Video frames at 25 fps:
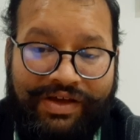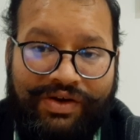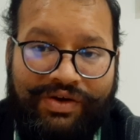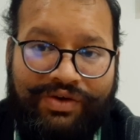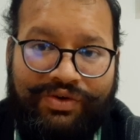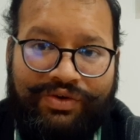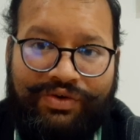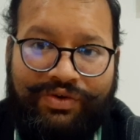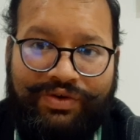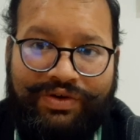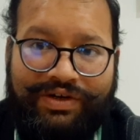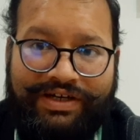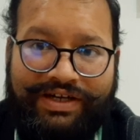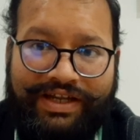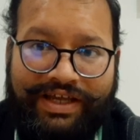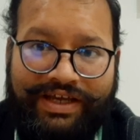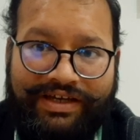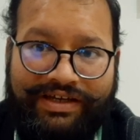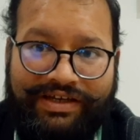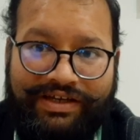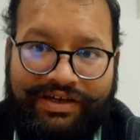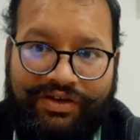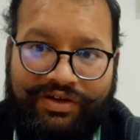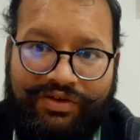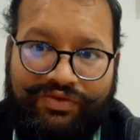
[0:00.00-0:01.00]
who will
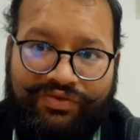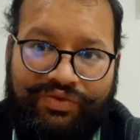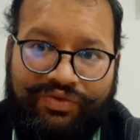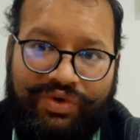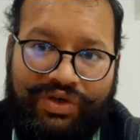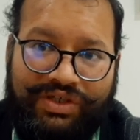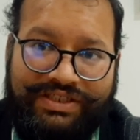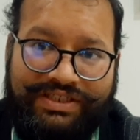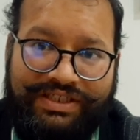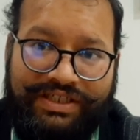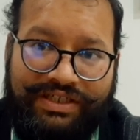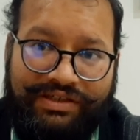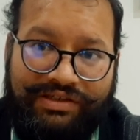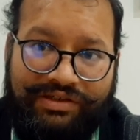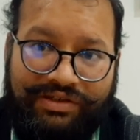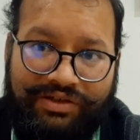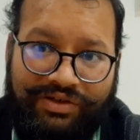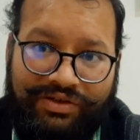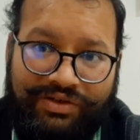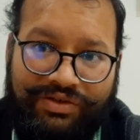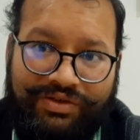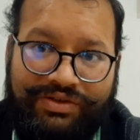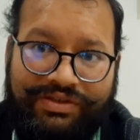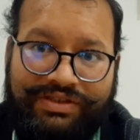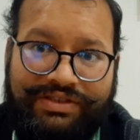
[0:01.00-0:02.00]
take care of washing
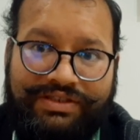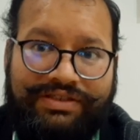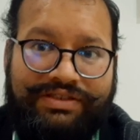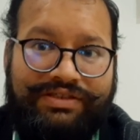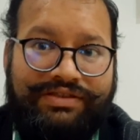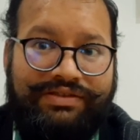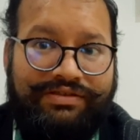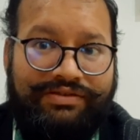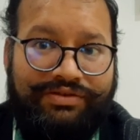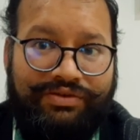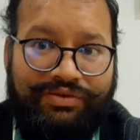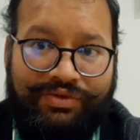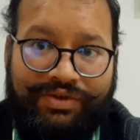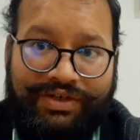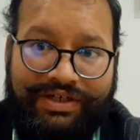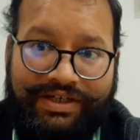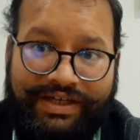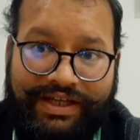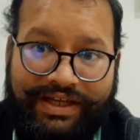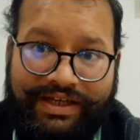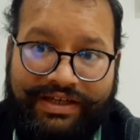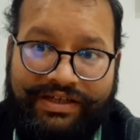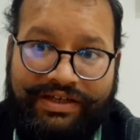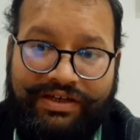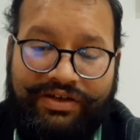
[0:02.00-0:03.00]
clothes, who will
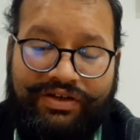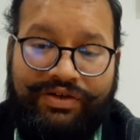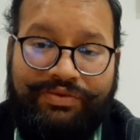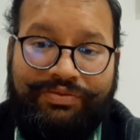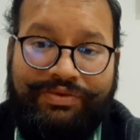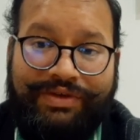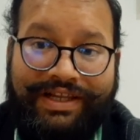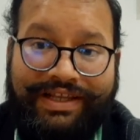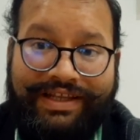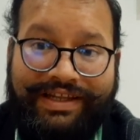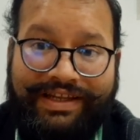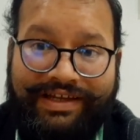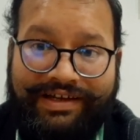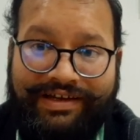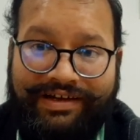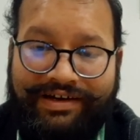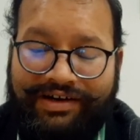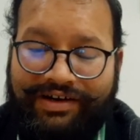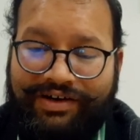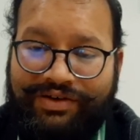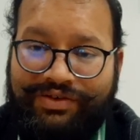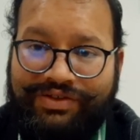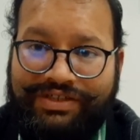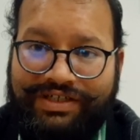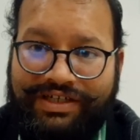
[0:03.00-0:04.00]
take care of cleaning
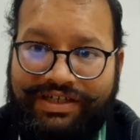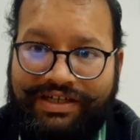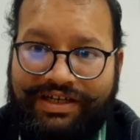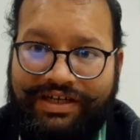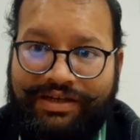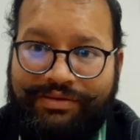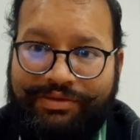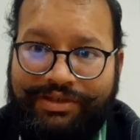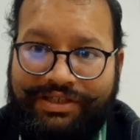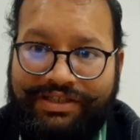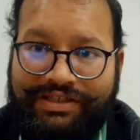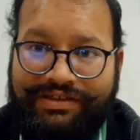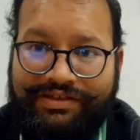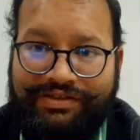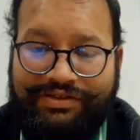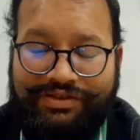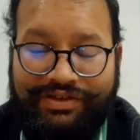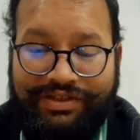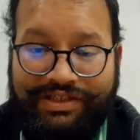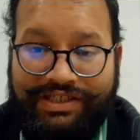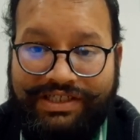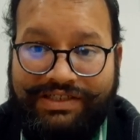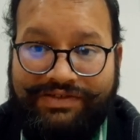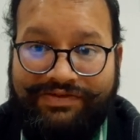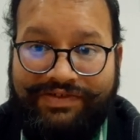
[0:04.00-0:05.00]
house and everything. So
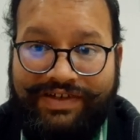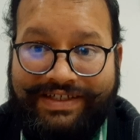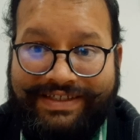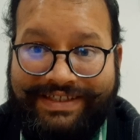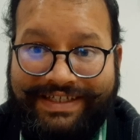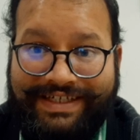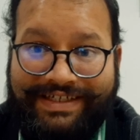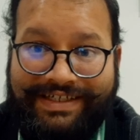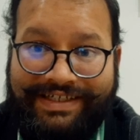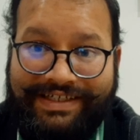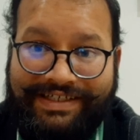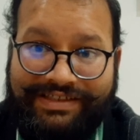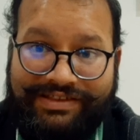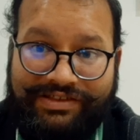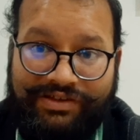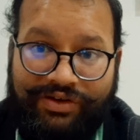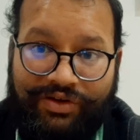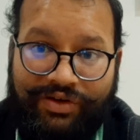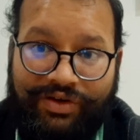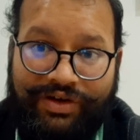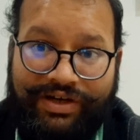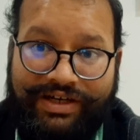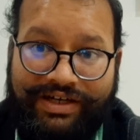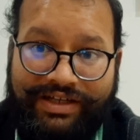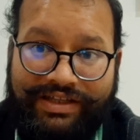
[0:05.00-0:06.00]
these facilities
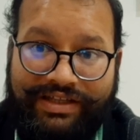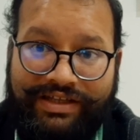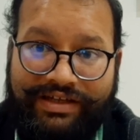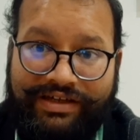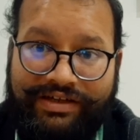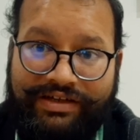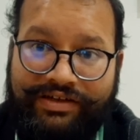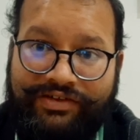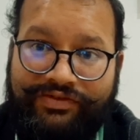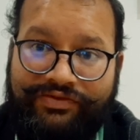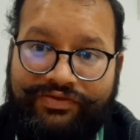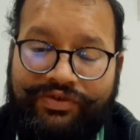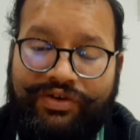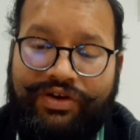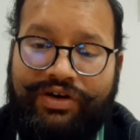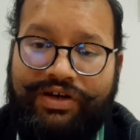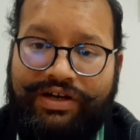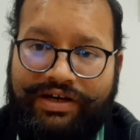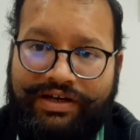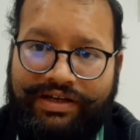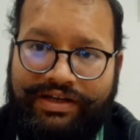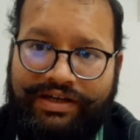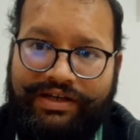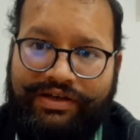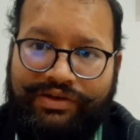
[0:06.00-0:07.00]
already there if you are
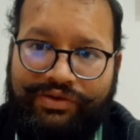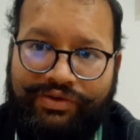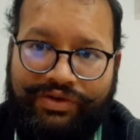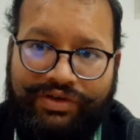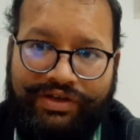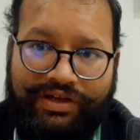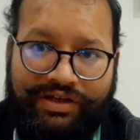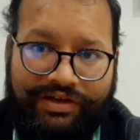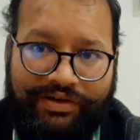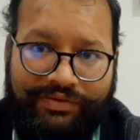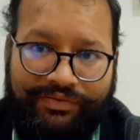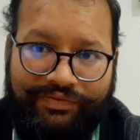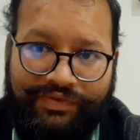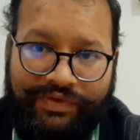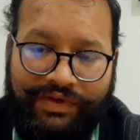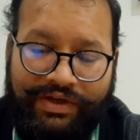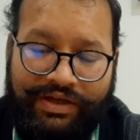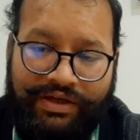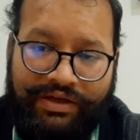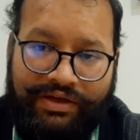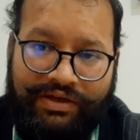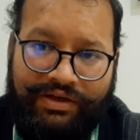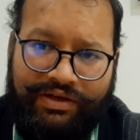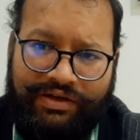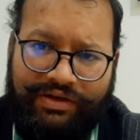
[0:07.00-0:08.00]
earning good enough,
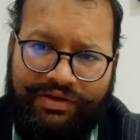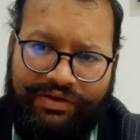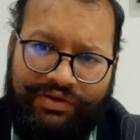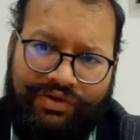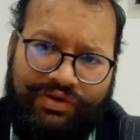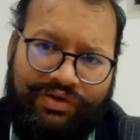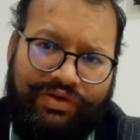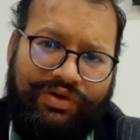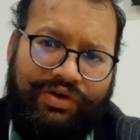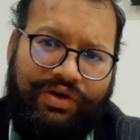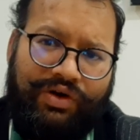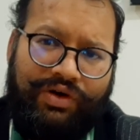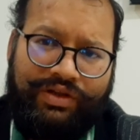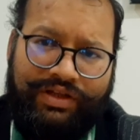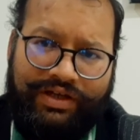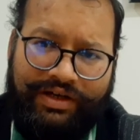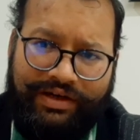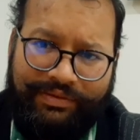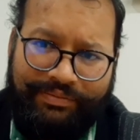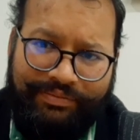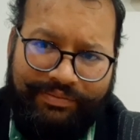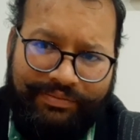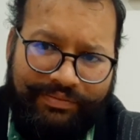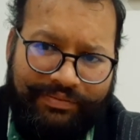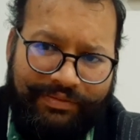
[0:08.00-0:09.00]
good or
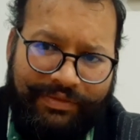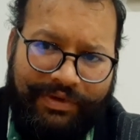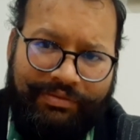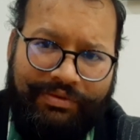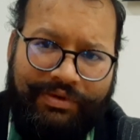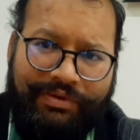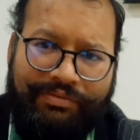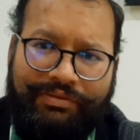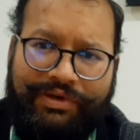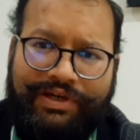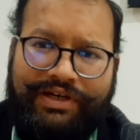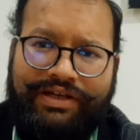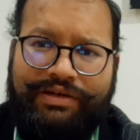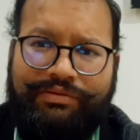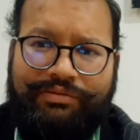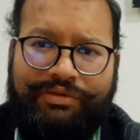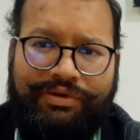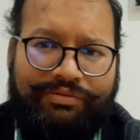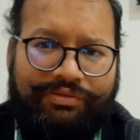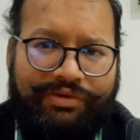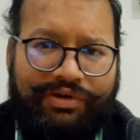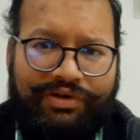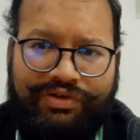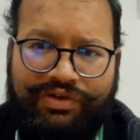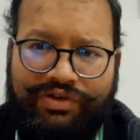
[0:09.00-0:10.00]
the maybe medium
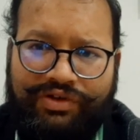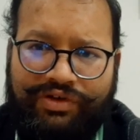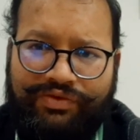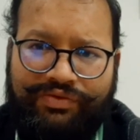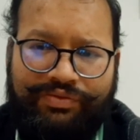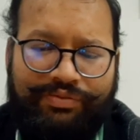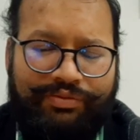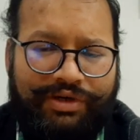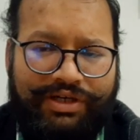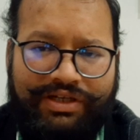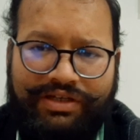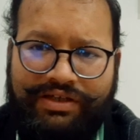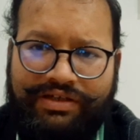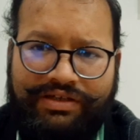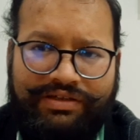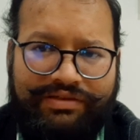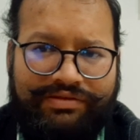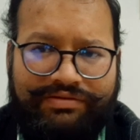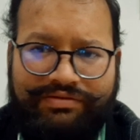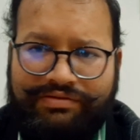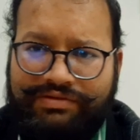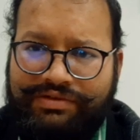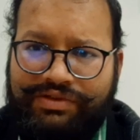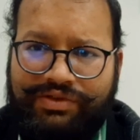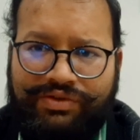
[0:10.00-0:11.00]
amount of money.
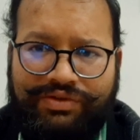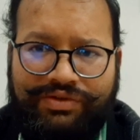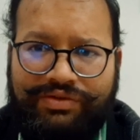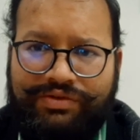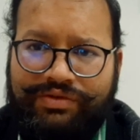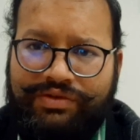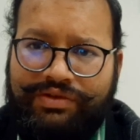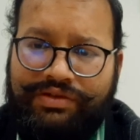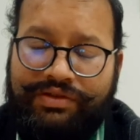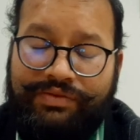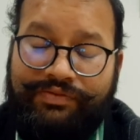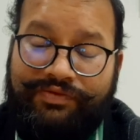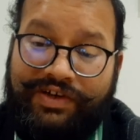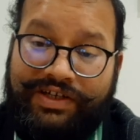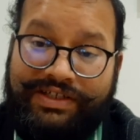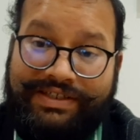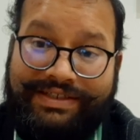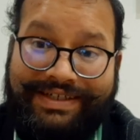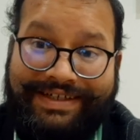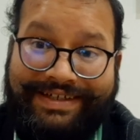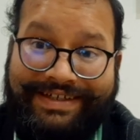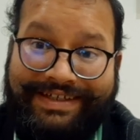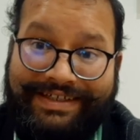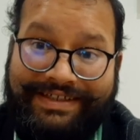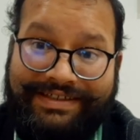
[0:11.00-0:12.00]
So the
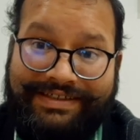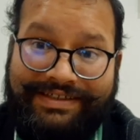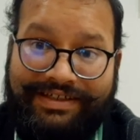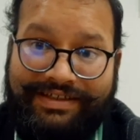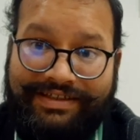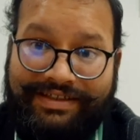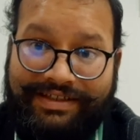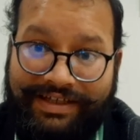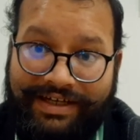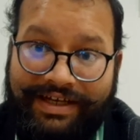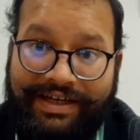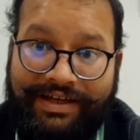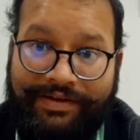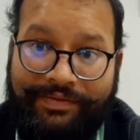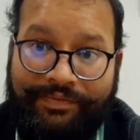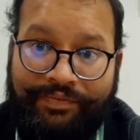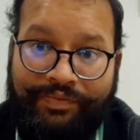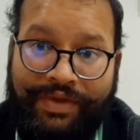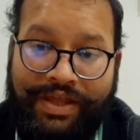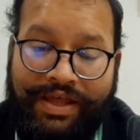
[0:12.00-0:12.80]
facilities are there.